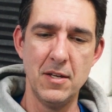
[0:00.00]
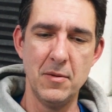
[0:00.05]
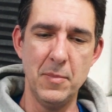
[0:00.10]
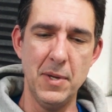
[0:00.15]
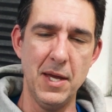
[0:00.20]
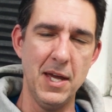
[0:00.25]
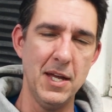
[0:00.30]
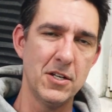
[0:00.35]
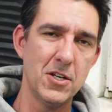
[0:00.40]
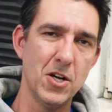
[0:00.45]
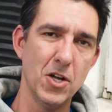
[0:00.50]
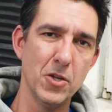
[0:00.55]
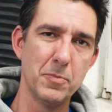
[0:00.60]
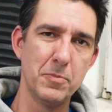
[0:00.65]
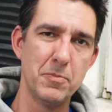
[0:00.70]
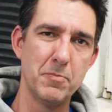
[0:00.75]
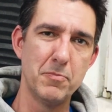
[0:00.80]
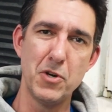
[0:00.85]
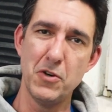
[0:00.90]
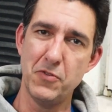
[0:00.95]
made
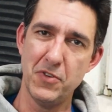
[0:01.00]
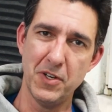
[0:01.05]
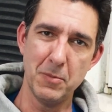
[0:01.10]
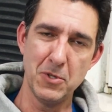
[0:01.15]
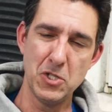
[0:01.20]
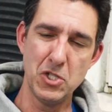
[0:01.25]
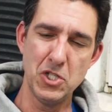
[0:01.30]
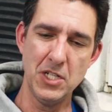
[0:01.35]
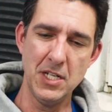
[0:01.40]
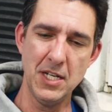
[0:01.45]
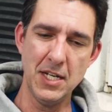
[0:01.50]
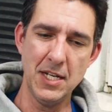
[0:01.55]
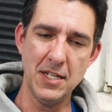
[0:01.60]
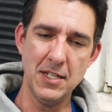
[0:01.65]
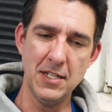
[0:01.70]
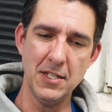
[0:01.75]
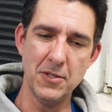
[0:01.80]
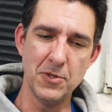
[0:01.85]
called Perfect Machine.